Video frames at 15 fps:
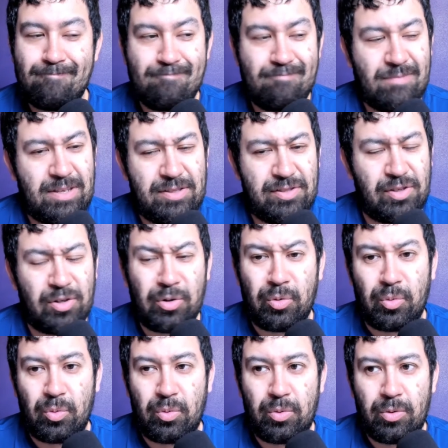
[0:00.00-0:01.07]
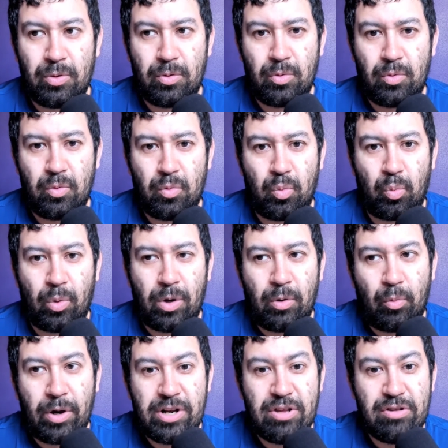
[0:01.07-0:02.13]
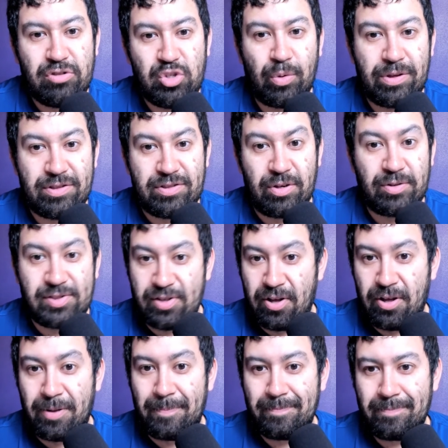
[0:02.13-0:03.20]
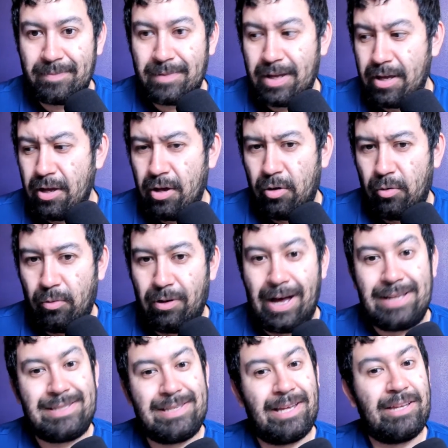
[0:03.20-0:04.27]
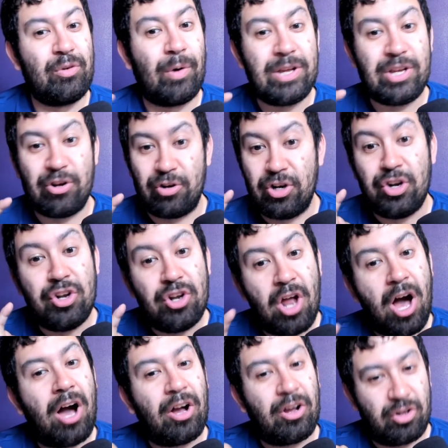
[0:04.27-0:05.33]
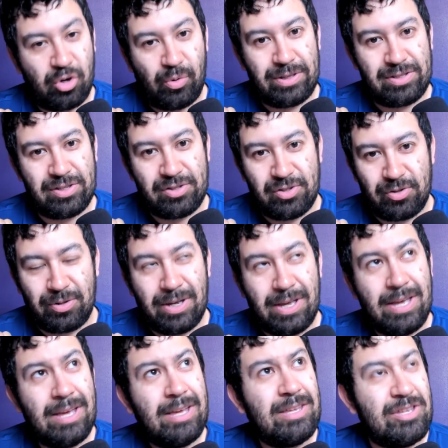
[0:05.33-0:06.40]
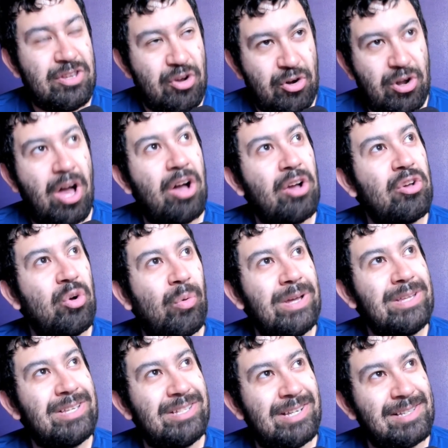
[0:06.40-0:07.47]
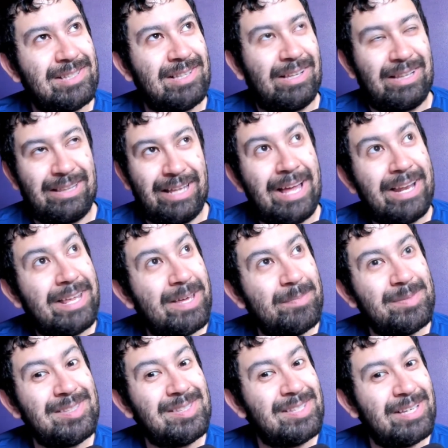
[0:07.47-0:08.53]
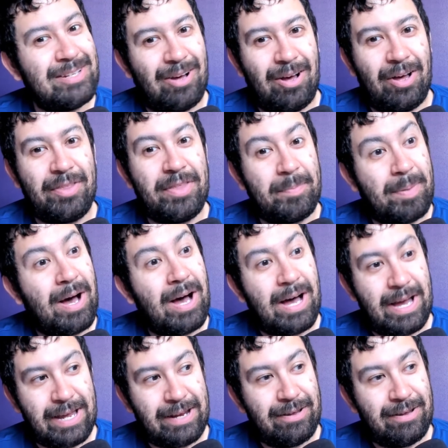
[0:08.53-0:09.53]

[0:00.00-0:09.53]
So what do you do with Dostal? Well, I tell you what you're not going to do. You're not going to just let him sit on the pine